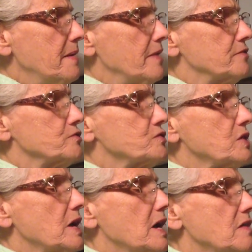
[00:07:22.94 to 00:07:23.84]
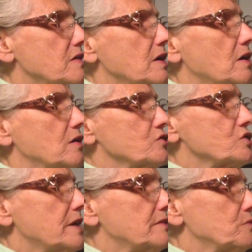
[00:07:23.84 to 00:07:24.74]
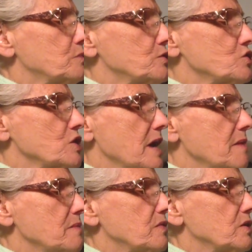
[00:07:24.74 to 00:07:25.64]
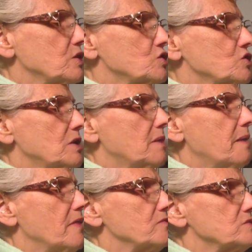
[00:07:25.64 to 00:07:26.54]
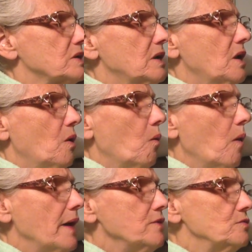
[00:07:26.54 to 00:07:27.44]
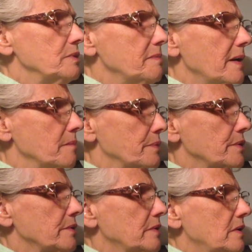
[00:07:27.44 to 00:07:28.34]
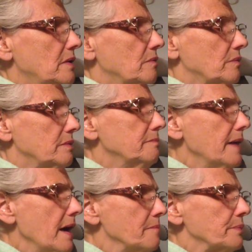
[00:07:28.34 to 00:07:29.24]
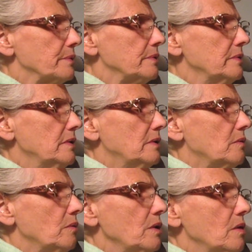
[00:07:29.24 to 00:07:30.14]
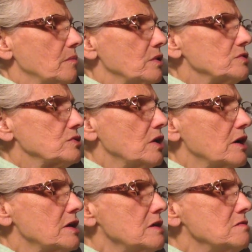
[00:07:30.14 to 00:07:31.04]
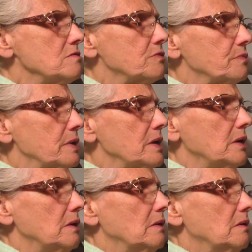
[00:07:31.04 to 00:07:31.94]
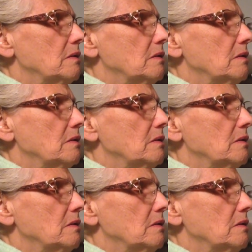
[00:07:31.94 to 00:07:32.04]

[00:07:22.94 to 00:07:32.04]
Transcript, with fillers: Mother's Day, they all shouted when she came in the kitchen. And Mother said, Why, you remembered. Remembered? We almost got eaten three.